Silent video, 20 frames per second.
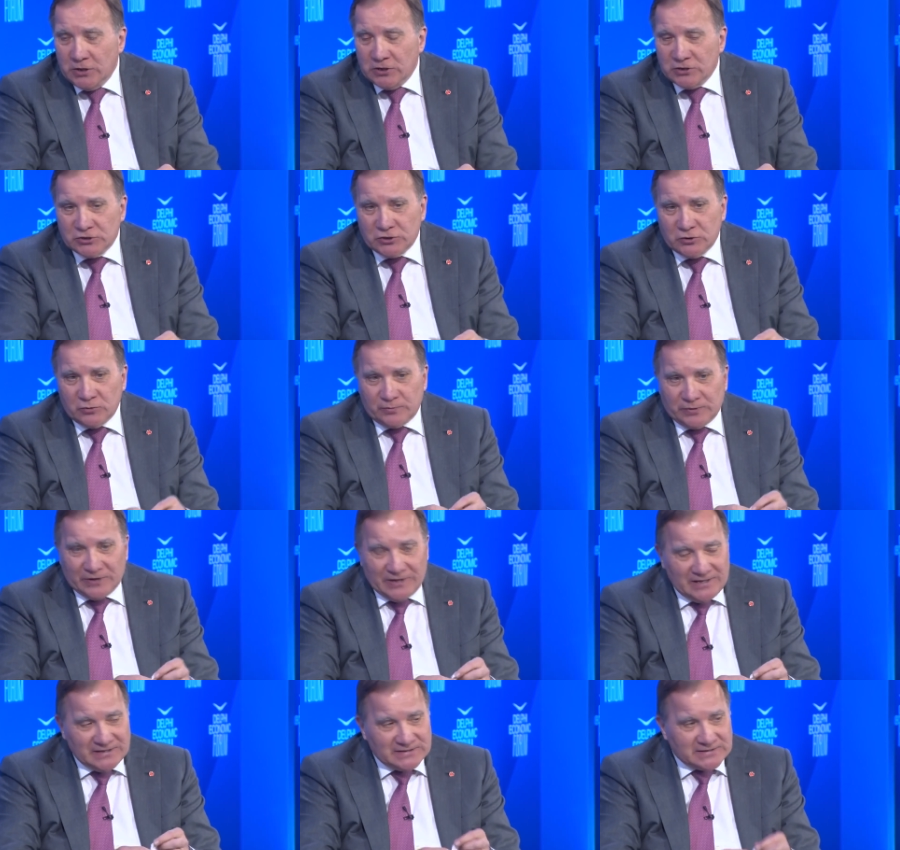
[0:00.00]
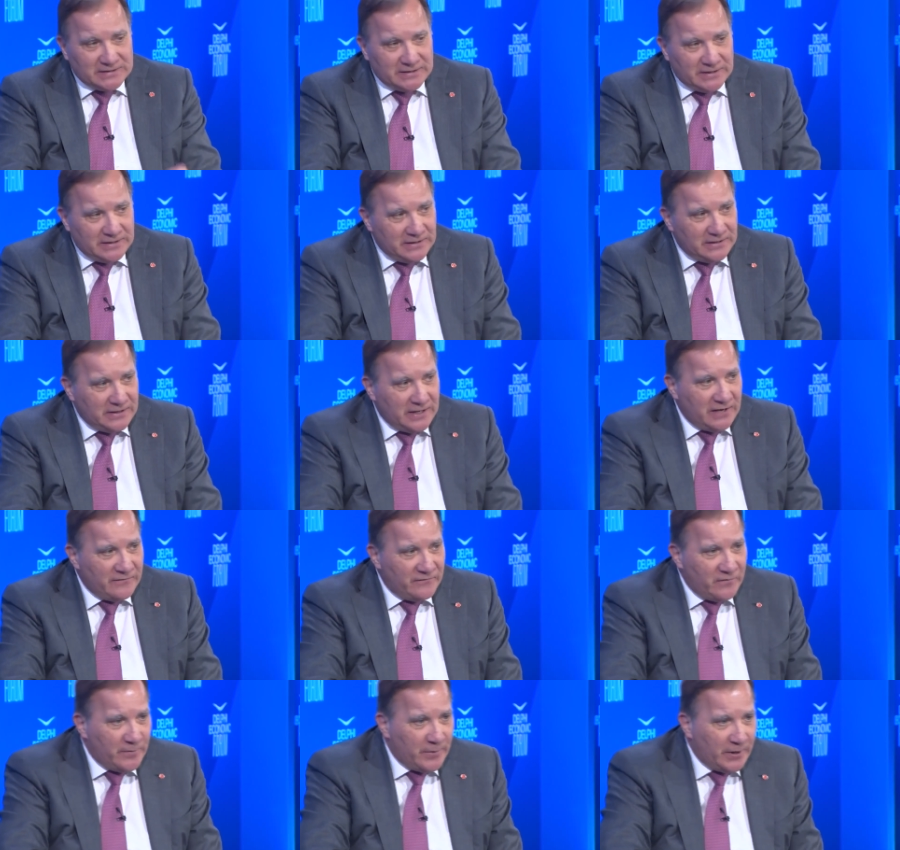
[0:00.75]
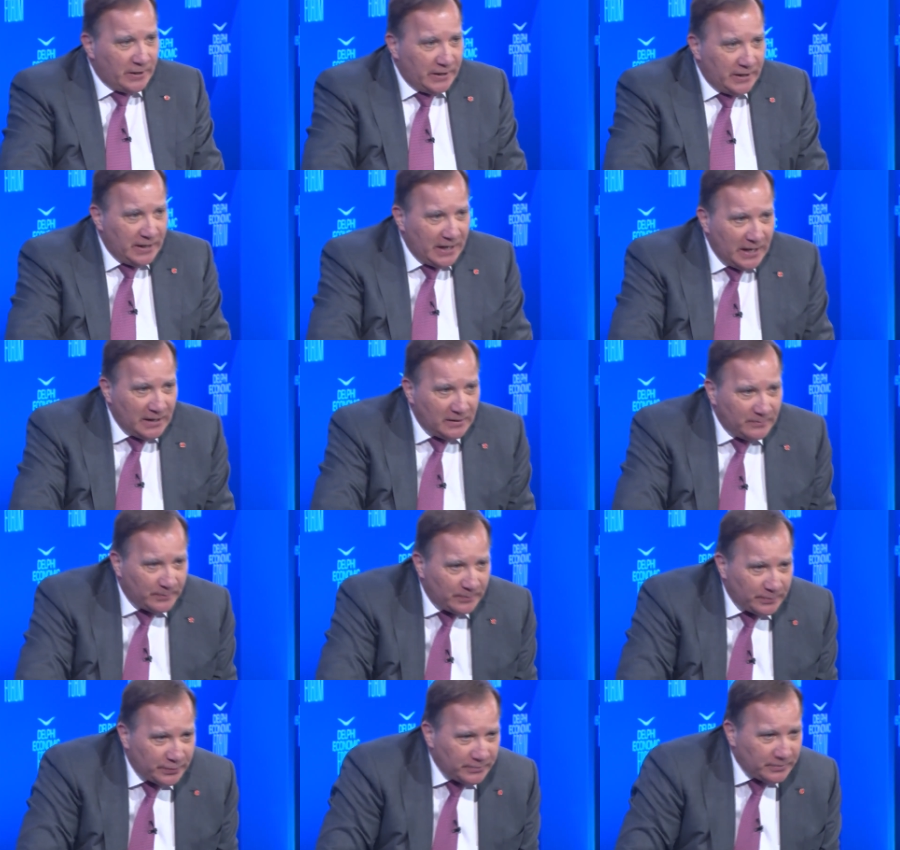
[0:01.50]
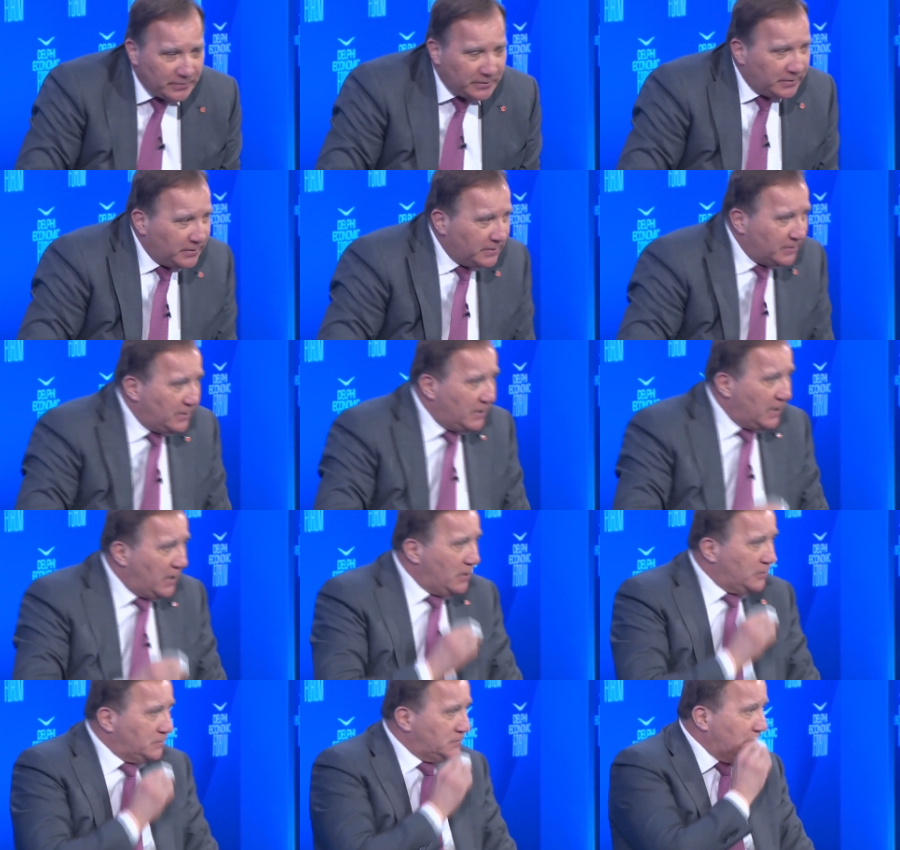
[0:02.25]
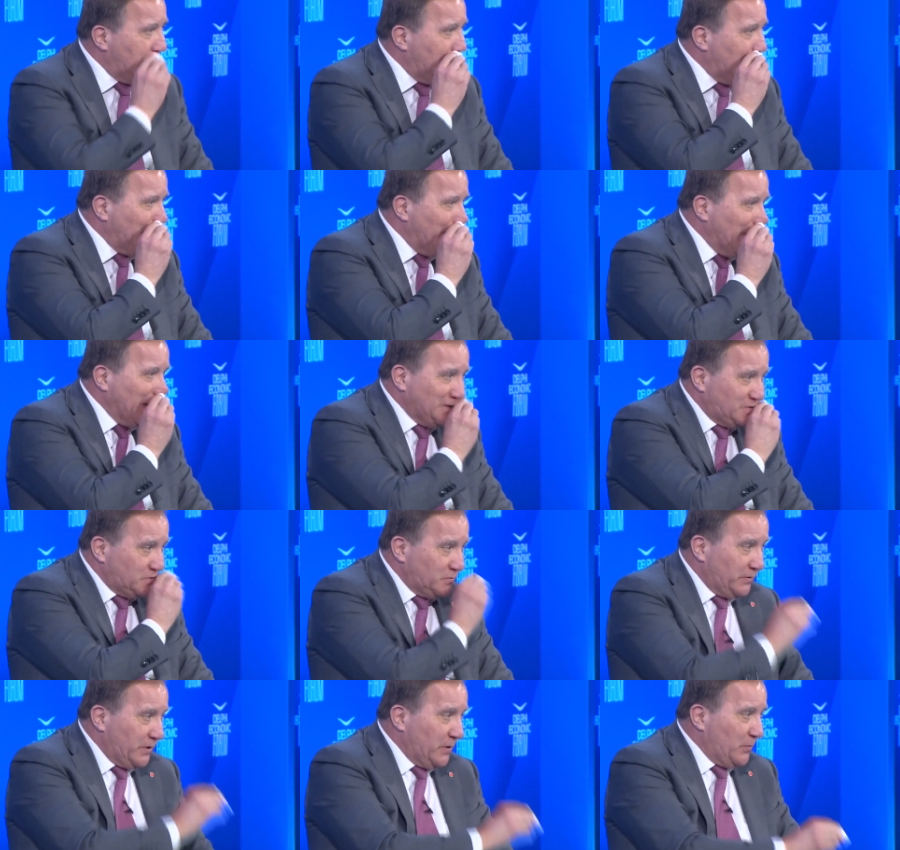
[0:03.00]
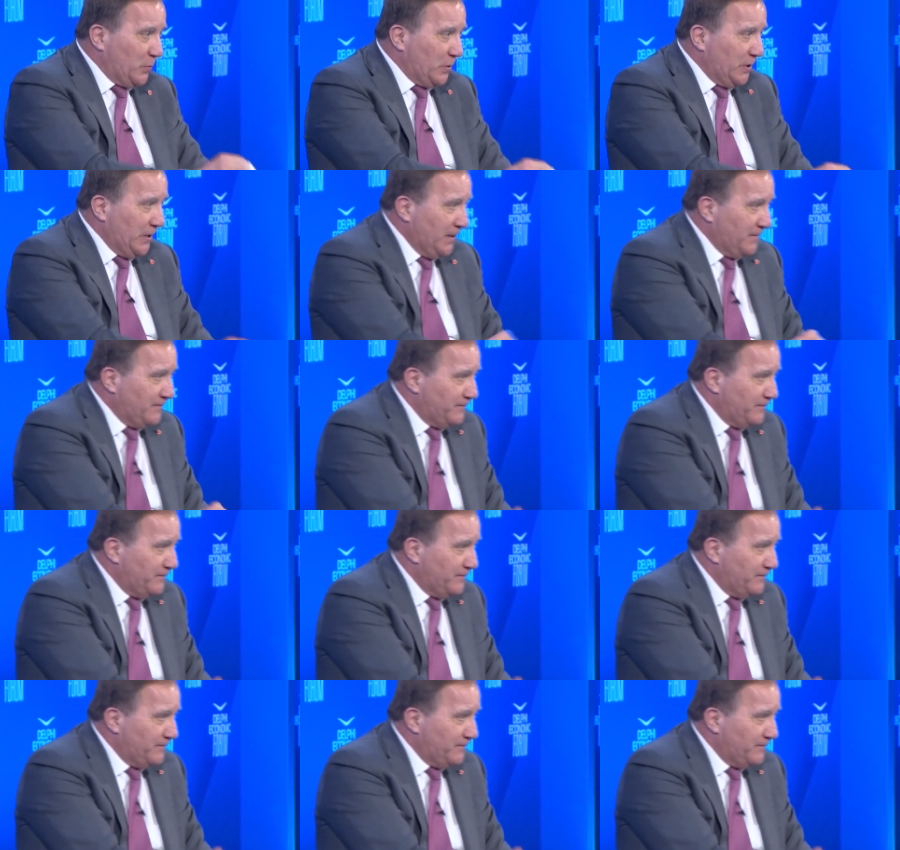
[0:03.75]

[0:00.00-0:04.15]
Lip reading: So please, everybody, help out and make sure that we